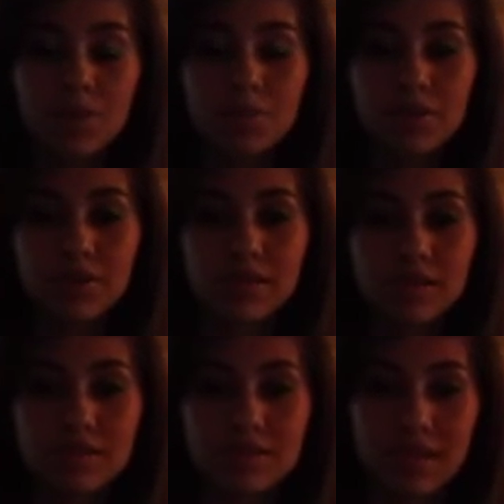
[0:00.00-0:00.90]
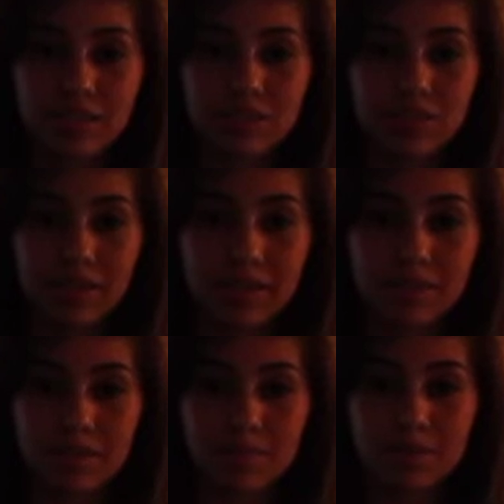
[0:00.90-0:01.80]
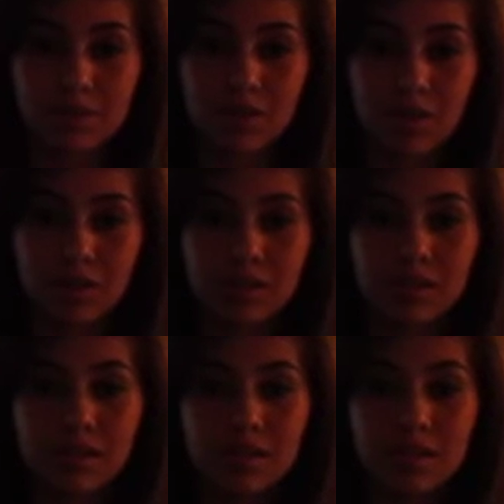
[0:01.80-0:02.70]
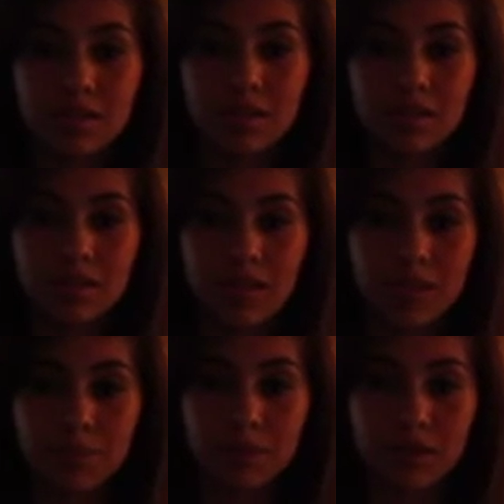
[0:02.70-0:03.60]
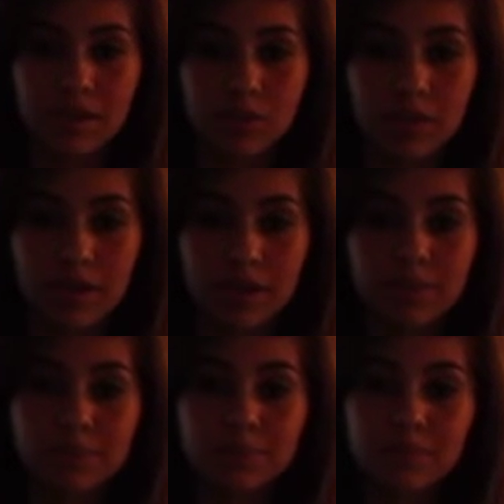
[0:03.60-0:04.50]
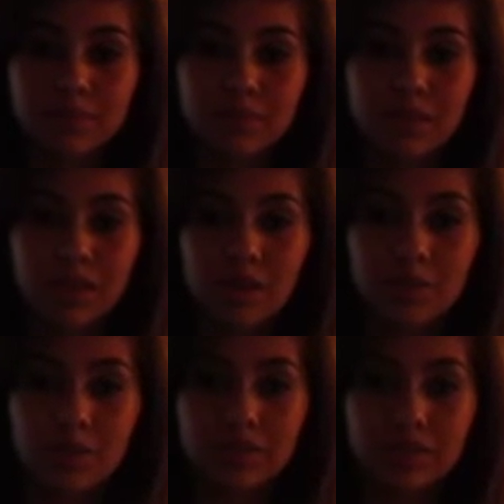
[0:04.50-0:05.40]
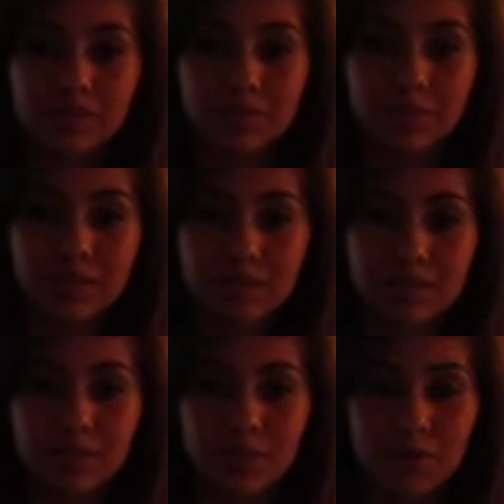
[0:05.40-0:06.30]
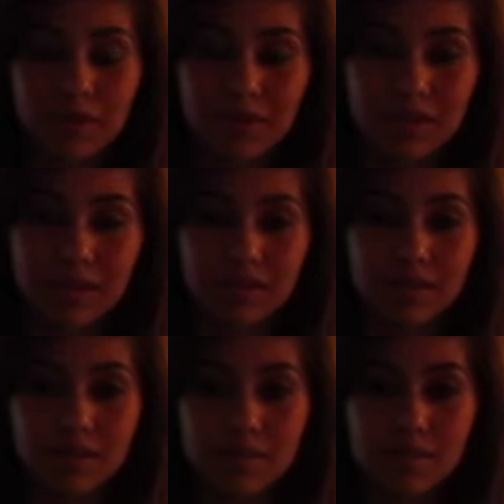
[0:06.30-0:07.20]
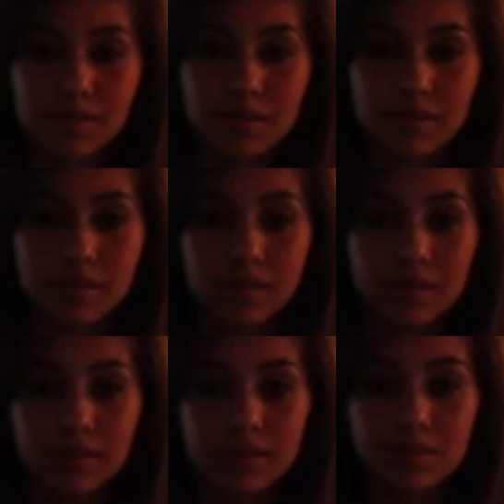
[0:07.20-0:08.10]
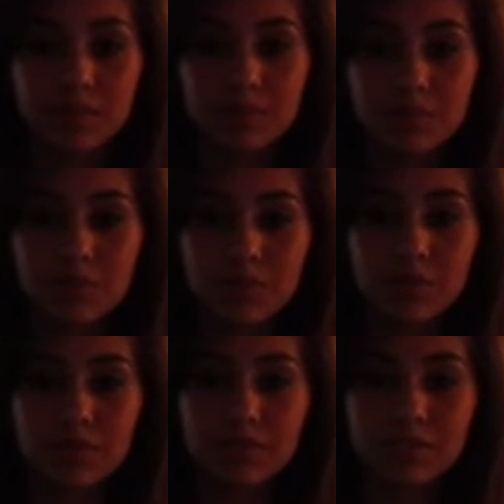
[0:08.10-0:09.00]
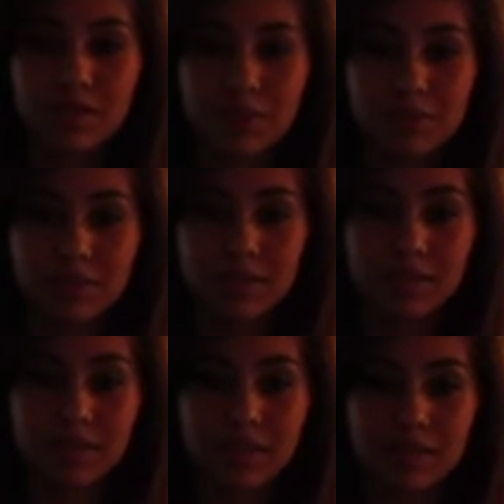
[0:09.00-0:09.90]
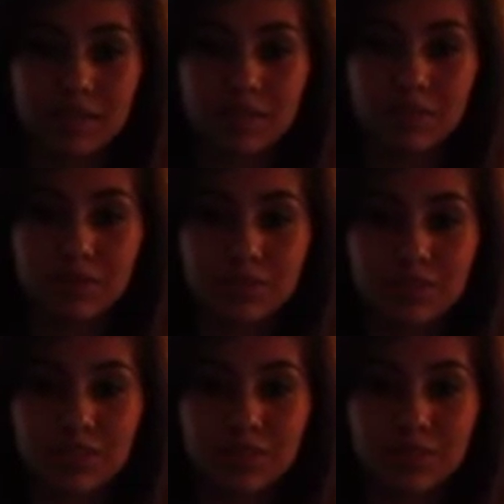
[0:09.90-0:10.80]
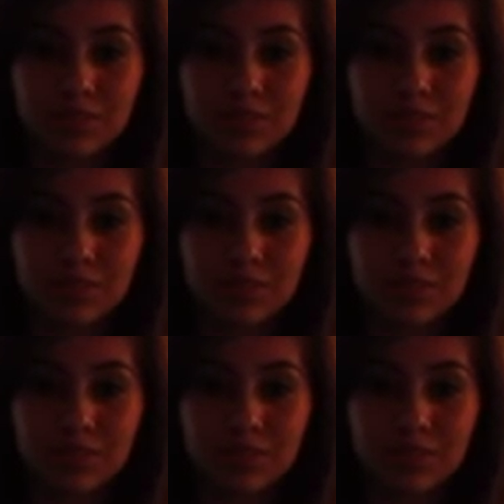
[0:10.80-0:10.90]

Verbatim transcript: Puerto Rico's national anthem is called La Borinquena, which means the Puerto Rican. This music was adopted in 1952.